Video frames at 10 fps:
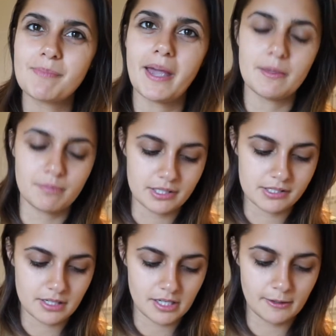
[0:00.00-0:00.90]
paper,
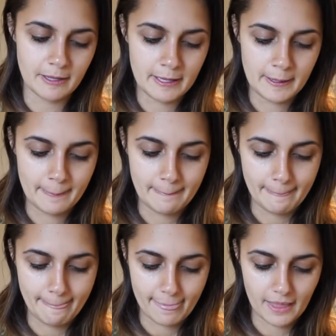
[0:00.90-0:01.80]
so
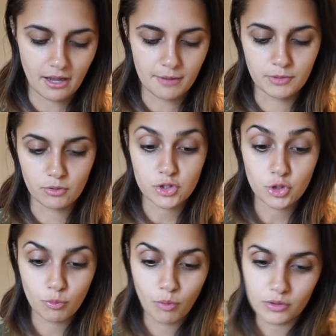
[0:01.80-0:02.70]
I'm not
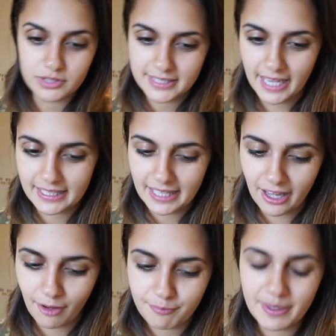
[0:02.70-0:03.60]
sure what to get
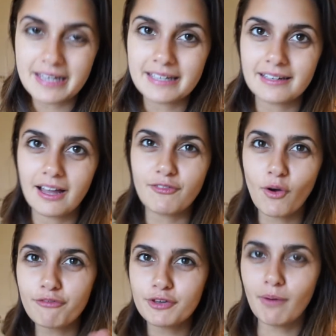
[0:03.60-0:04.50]
yet. I've
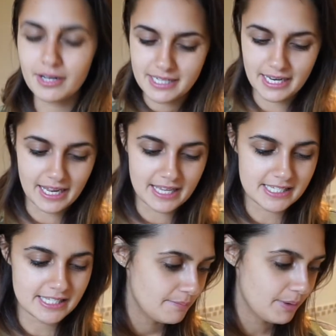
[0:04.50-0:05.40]
got a few
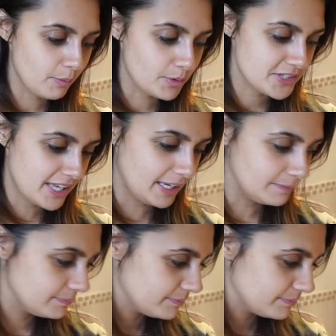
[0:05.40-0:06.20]
ideas, but we'll see.